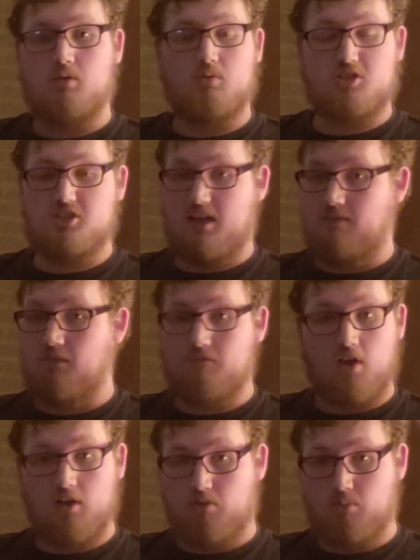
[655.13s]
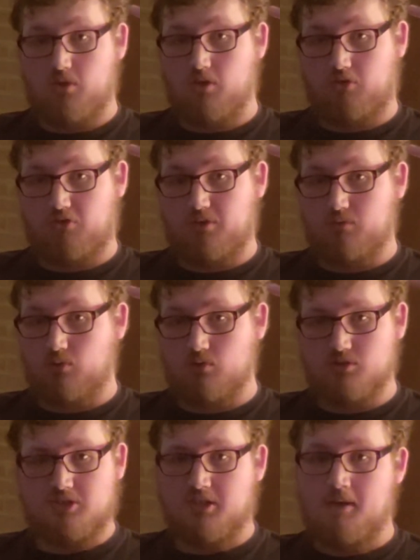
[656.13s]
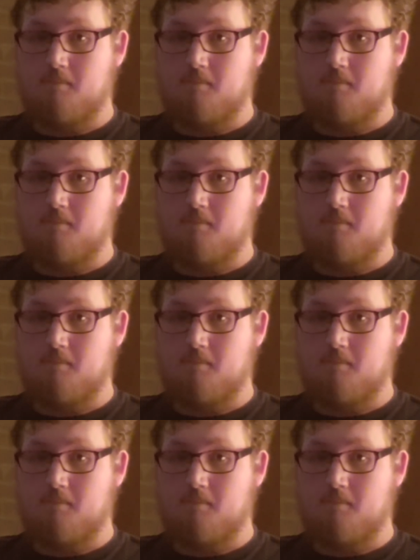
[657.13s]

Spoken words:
which, if it follows one of those 3 rules,